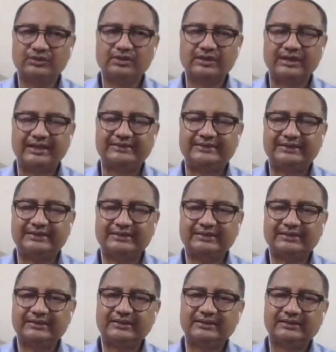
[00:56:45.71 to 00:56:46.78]
i think
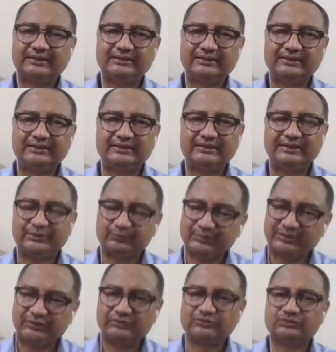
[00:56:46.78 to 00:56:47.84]
in that way
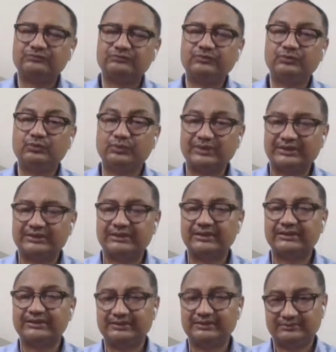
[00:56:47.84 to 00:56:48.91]
also if you look at
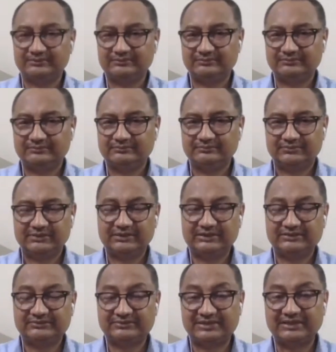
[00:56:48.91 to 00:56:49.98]
gandhi he is
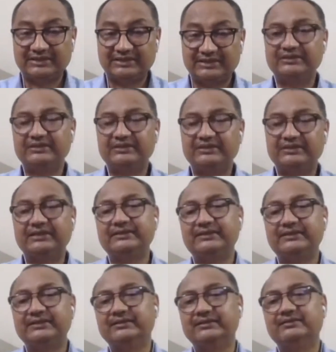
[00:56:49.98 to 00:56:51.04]
relevant and
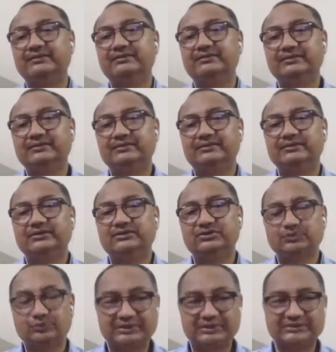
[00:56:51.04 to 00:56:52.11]
i think
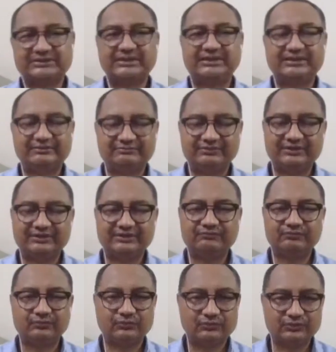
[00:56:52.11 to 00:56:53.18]
students can
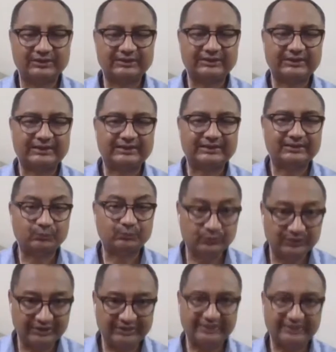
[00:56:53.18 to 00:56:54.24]
definitely follow that and
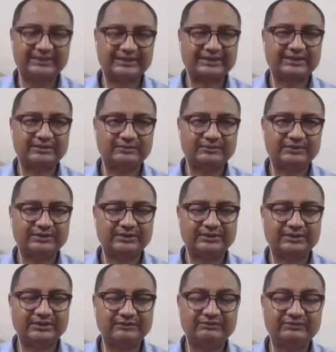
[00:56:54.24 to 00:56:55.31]
we in academia
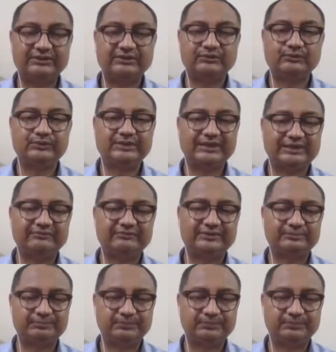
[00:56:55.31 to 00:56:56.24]
even we have a